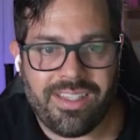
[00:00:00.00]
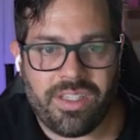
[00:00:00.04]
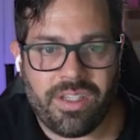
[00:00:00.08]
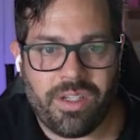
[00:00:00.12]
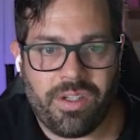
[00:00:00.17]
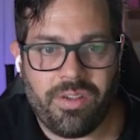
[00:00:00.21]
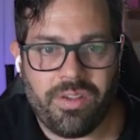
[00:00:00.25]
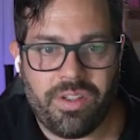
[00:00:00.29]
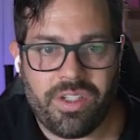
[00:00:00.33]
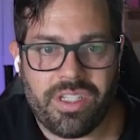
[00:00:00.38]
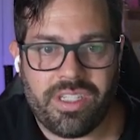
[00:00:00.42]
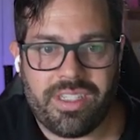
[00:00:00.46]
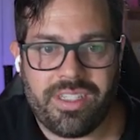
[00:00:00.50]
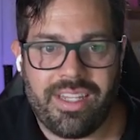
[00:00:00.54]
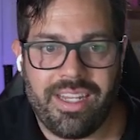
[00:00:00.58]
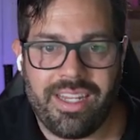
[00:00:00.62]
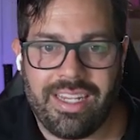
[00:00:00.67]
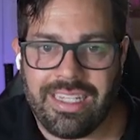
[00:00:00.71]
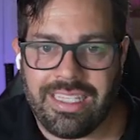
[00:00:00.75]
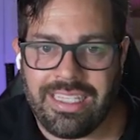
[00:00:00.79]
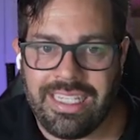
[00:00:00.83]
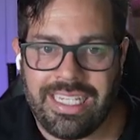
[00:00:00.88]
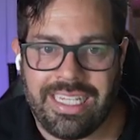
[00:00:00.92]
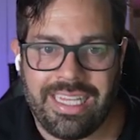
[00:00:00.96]
So you just
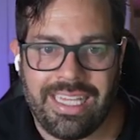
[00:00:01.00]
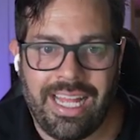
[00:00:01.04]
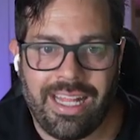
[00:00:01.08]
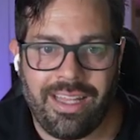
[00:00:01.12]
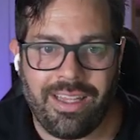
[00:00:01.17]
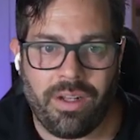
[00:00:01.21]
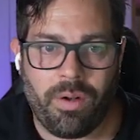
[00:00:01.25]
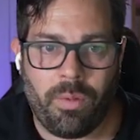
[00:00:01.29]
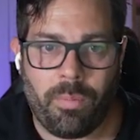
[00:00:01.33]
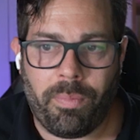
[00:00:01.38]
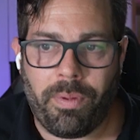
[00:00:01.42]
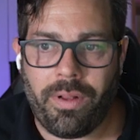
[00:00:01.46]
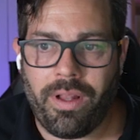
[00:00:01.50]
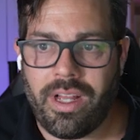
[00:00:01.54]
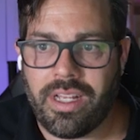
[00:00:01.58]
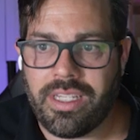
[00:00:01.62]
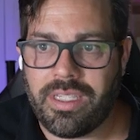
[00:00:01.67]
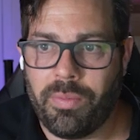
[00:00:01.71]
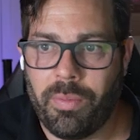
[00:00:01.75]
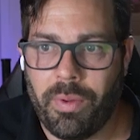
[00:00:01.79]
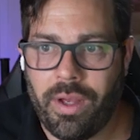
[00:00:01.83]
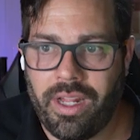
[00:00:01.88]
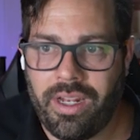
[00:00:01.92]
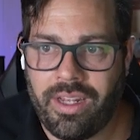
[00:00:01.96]
click that little
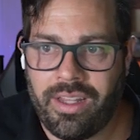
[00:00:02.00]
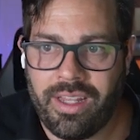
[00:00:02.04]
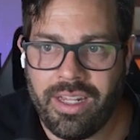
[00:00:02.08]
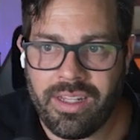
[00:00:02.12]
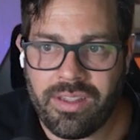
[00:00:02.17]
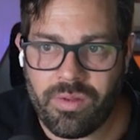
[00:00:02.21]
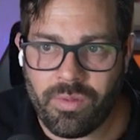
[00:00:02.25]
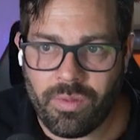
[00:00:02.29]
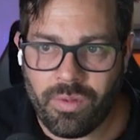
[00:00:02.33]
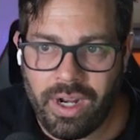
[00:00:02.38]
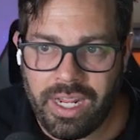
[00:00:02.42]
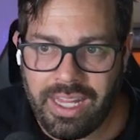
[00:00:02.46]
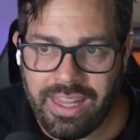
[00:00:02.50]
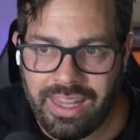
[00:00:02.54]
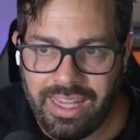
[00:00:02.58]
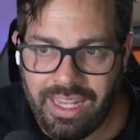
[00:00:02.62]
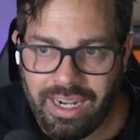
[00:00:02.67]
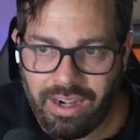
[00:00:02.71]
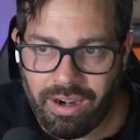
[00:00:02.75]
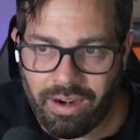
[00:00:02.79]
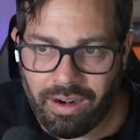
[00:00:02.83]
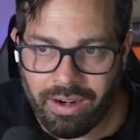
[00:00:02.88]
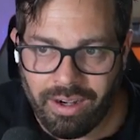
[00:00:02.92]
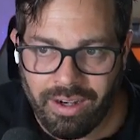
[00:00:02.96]
plus button that's right
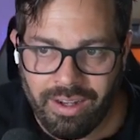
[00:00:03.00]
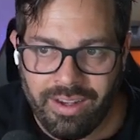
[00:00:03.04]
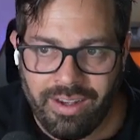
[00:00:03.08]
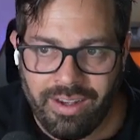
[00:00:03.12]
there.